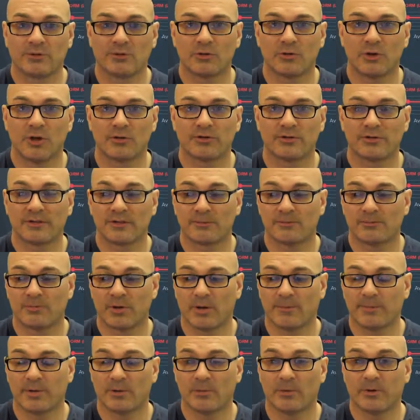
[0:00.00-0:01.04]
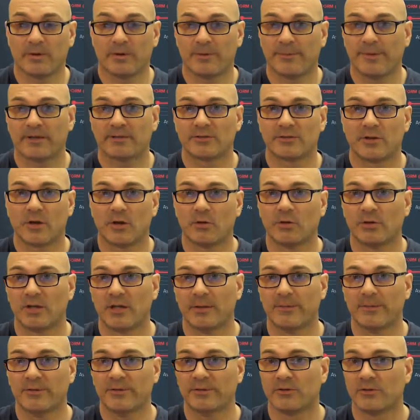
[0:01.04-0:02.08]
lost probably one of the best
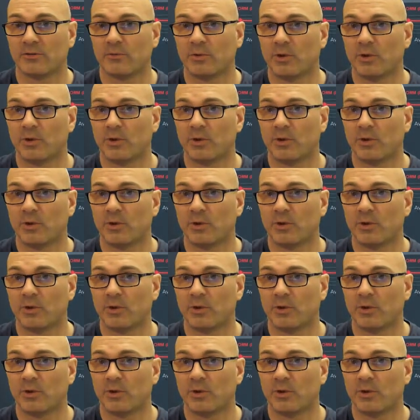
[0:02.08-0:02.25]
goalkeepers in the